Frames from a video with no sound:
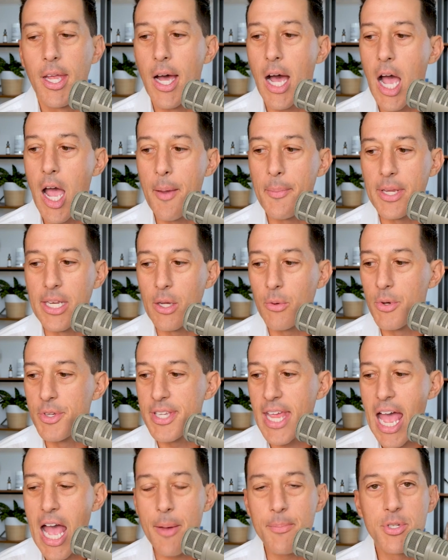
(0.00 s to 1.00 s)
I mean, it
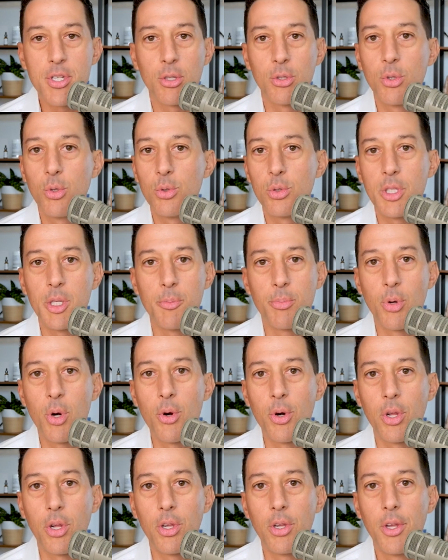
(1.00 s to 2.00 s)
was absolutely
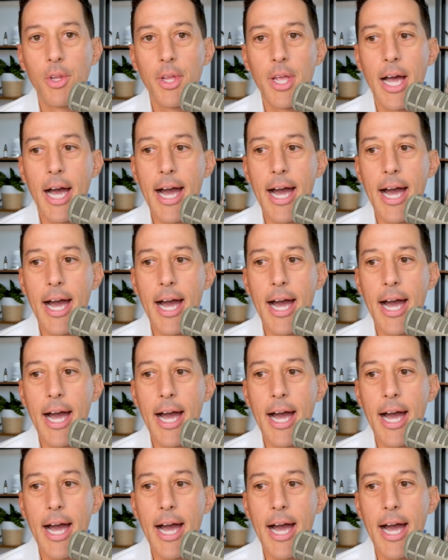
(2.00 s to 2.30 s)
brutal.